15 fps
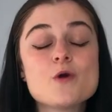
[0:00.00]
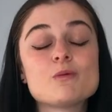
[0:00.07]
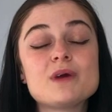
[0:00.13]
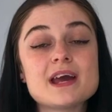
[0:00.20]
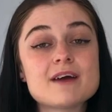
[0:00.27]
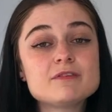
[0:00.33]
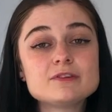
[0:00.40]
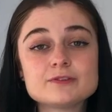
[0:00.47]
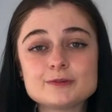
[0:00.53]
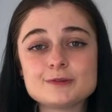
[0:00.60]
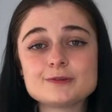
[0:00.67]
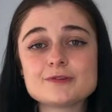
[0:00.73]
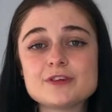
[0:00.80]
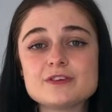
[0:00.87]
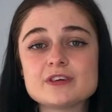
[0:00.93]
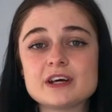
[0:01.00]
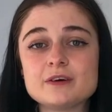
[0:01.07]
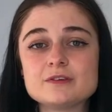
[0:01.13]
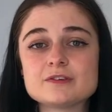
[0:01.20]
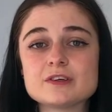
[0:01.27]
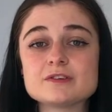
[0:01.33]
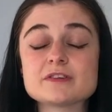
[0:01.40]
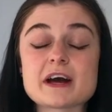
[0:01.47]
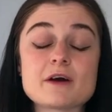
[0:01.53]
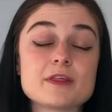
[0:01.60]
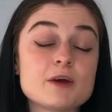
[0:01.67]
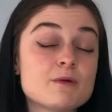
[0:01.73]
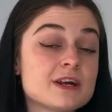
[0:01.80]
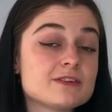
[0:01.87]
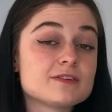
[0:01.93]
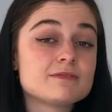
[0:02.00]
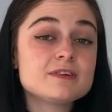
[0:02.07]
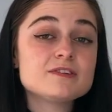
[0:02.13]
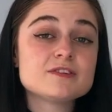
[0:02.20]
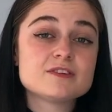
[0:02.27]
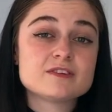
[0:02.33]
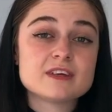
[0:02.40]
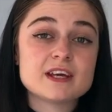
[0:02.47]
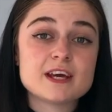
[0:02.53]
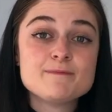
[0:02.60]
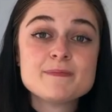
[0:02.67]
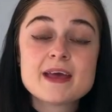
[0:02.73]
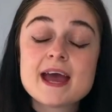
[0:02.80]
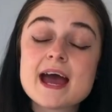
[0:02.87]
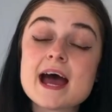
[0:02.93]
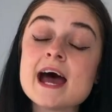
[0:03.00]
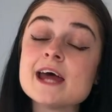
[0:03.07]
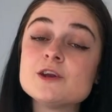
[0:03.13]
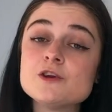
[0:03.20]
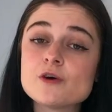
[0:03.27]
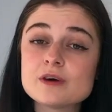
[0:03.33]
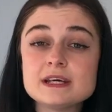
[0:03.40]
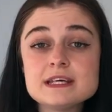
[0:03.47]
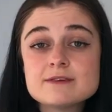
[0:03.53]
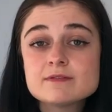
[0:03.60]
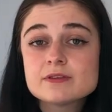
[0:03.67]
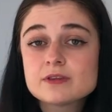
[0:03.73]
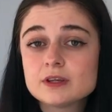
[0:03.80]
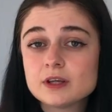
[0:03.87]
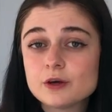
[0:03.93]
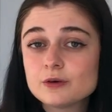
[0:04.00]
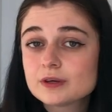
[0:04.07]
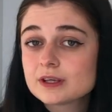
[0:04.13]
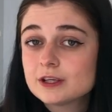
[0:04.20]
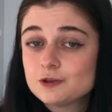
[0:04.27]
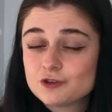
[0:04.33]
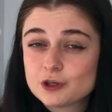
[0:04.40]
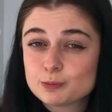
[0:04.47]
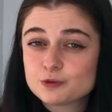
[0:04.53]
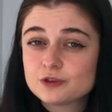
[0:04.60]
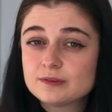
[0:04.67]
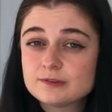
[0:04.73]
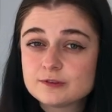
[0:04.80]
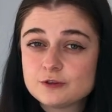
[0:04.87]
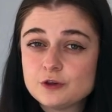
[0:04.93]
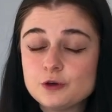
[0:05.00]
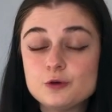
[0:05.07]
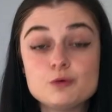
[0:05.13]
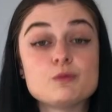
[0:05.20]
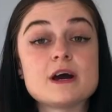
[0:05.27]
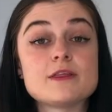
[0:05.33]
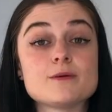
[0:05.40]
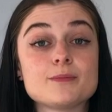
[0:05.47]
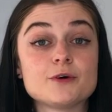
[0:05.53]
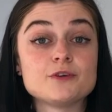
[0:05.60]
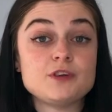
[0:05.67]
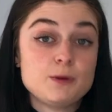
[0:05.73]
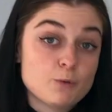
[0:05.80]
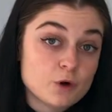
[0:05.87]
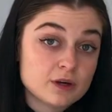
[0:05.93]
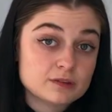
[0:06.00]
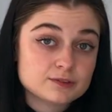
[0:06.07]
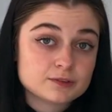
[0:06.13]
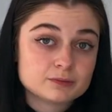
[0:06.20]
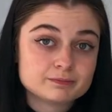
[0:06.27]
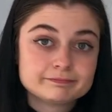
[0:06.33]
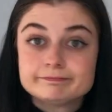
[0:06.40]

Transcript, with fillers: we have a source that tells us how they went to visit it, and not even the local Egyptians knew where the body was.